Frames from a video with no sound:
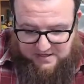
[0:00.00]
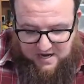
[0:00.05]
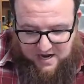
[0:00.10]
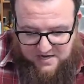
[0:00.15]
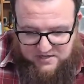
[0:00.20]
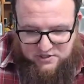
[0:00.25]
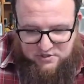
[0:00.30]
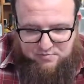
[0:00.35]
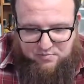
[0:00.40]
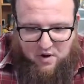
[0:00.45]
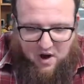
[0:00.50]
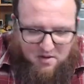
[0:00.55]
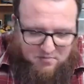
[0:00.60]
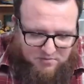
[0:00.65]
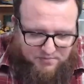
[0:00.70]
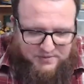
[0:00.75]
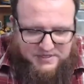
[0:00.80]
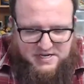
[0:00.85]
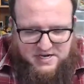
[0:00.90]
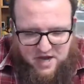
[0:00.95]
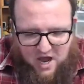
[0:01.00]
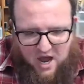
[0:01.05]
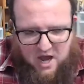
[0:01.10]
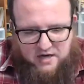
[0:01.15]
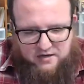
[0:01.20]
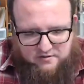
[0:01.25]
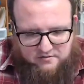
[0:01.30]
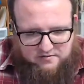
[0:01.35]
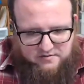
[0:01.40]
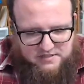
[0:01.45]
I should probably
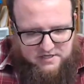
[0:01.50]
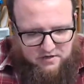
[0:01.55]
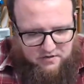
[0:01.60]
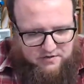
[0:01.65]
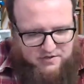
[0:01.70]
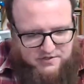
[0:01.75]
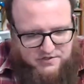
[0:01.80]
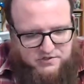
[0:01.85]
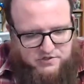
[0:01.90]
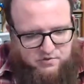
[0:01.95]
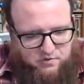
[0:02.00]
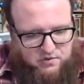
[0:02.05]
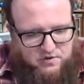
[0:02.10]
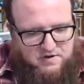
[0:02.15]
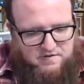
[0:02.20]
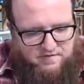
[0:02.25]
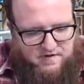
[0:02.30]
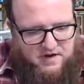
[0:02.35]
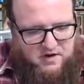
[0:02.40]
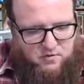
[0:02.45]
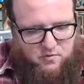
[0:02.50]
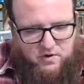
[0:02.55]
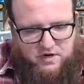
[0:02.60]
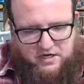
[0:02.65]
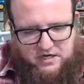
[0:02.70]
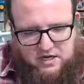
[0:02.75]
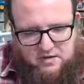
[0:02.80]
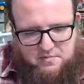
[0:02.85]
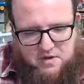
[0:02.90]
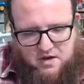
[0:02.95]
not tell this story if I don't want
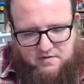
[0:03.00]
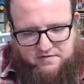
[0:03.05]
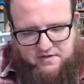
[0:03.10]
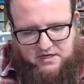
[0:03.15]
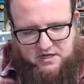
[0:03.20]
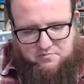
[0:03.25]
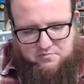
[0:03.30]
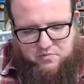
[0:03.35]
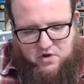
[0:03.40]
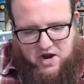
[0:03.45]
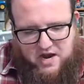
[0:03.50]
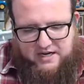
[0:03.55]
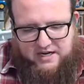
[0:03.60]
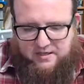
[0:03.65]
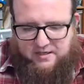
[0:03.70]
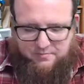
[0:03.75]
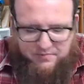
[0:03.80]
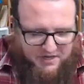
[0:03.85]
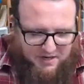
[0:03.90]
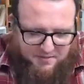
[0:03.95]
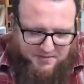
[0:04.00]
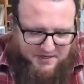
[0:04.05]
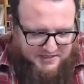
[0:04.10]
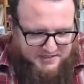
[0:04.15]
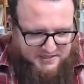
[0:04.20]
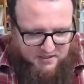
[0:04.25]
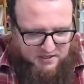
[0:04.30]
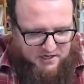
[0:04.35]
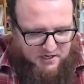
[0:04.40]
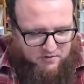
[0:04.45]
to come off like I'm bragging, but I'm going to
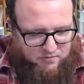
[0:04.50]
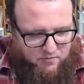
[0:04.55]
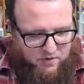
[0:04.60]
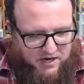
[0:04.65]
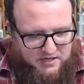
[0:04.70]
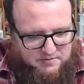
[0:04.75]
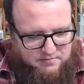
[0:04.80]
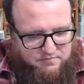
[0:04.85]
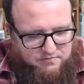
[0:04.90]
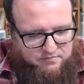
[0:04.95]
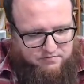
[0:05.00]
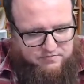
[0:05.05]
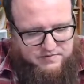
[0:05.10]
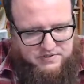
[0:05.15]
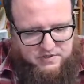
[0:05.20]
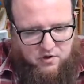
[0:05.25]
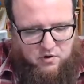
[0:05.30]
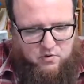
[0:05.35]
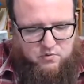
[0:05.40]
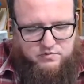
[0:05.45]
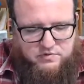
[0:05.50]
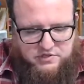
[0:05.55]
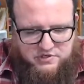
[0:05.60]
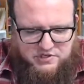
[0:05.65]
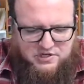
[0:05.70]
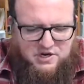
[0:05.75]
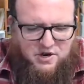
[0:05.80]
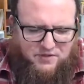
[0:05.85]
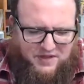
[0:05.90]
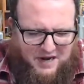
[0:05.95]
tell it anyway. So
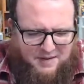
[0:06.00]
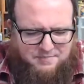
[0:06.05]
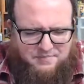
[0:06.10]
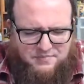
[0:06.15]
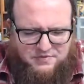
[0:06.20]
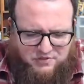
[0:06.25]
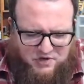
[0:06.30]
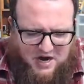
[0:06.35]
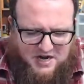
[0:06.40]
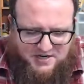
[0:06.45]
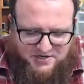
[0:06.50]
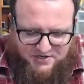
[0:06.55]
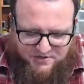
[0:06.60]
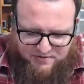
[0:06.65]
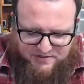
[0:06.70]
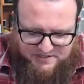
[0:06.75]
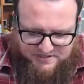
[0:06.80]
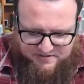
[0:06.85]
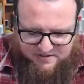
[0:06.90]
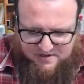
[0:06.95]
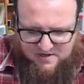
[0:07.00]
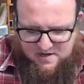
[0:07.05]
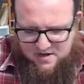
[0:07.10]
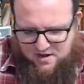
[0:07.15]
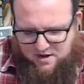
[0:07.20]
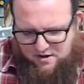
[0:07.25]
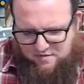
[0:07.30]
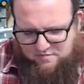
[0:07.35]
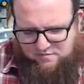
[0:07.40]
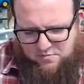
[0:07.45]
just know that I'm trying to do this
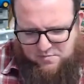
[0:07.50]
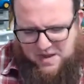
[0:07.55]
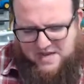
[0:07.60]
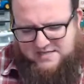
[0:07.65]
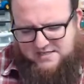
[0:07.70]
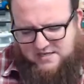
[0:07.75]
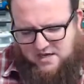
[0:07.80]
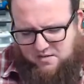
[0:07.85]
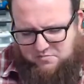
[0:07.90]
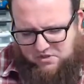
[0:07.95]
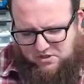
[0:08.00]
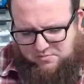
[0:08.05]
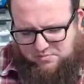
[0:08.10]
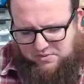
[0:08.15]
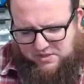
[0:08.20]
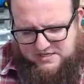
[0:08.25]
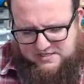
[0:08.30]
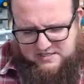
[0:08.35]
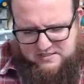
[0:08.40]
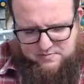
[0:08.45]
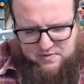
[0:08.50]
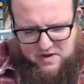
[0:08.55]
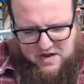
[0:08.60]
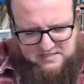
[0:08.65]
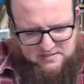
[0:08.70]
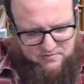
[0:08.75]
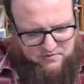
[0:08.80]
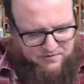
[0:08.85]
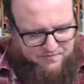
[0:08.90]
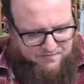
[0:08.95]
from as humble a place as
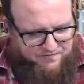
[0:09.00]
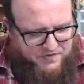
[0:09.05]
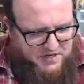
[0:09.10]
possible.